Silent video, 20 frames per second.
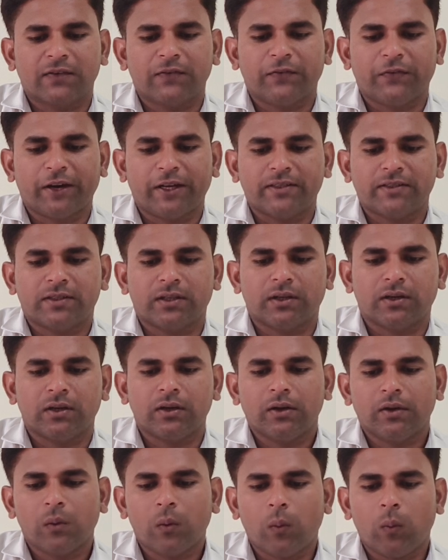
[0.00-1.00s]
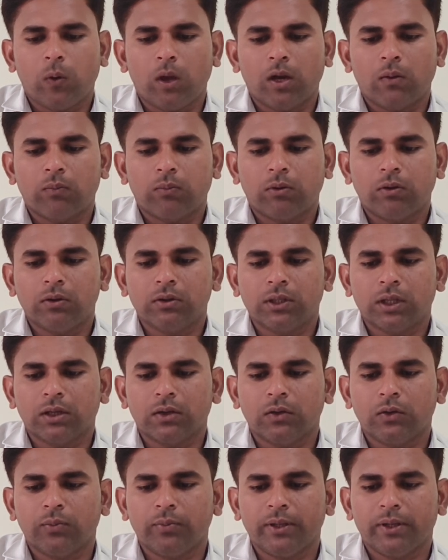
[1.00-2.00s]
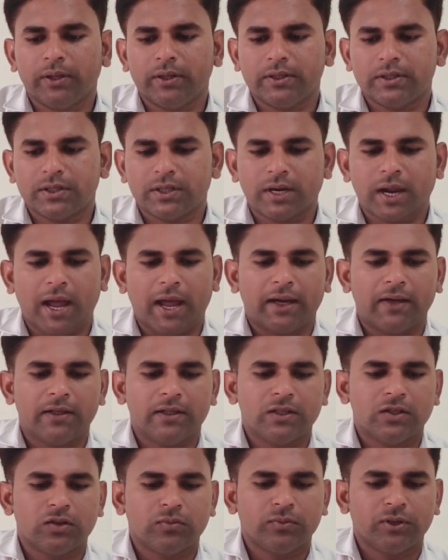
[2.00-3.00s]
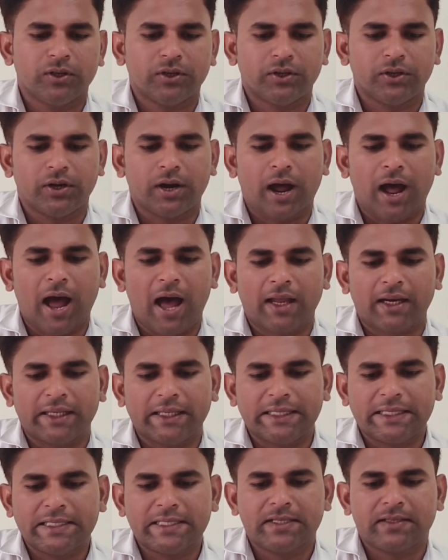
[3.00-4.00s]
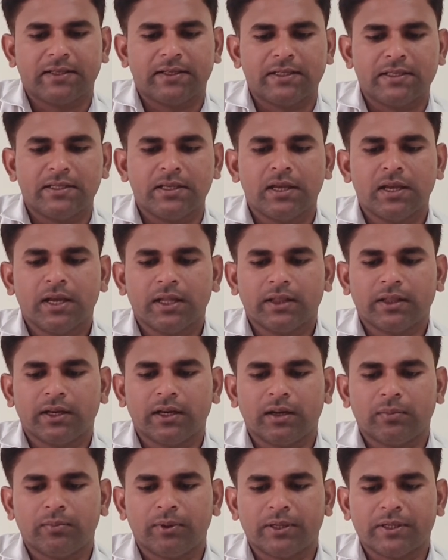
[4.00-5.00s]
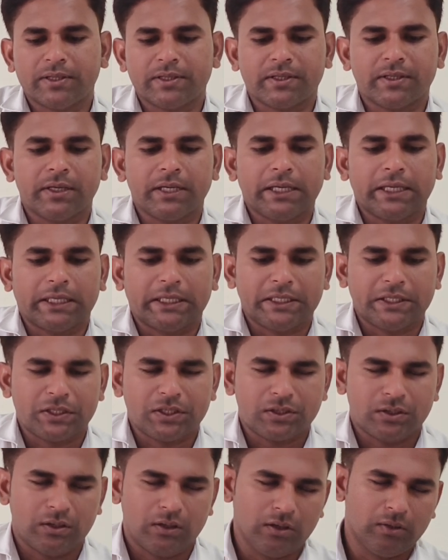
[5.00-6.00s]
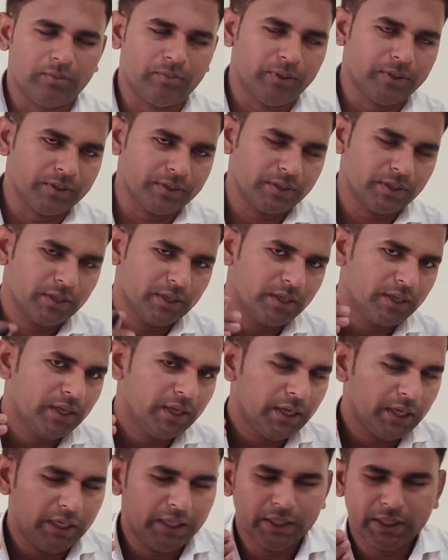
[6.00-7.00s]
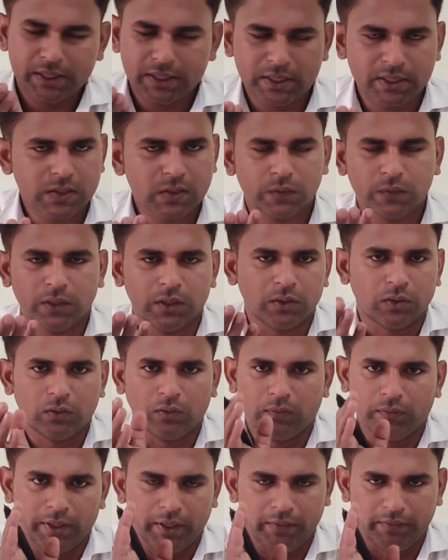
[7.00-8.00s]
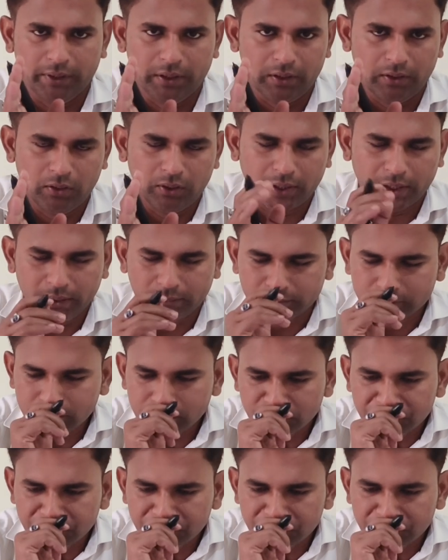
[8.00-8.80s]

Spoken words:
a fraction where both the numerator and denominator are integers, the number is a rational numbers. Integers we know very well. Okay now